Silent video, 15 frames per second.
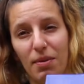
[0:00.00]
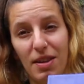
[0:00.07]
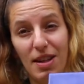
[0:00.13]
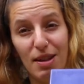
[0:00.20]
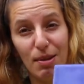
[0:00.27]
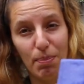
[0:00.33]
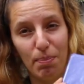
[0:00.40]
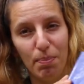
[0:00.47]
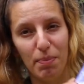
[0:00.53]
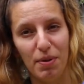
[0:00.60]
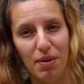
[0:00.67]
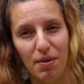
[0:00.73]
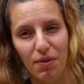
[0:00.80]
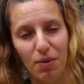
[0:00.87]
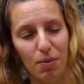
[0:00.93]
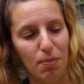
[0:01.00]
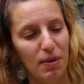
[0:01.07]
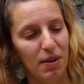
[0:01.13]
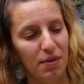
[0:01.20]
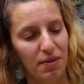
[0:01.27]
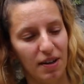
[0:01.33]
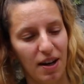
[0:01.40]
these beautiful
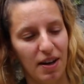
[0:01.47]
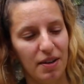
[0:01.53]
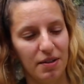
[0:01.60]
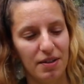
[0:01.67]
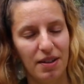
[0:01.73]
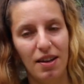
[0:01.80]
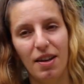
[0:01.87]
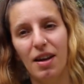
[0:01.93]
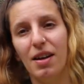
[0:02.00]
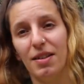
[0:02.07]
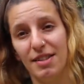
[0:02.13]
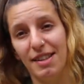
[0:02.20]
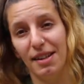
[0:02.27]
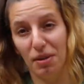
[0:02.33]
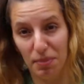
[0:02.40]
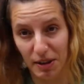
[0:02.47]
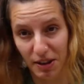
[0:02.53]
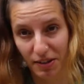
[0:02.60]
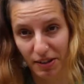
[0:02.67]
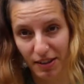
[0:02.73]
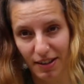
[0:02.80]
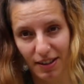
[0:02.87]
blue tiles. I was like, oh my
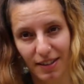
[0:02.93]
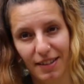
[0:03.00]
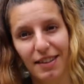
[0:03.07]
god.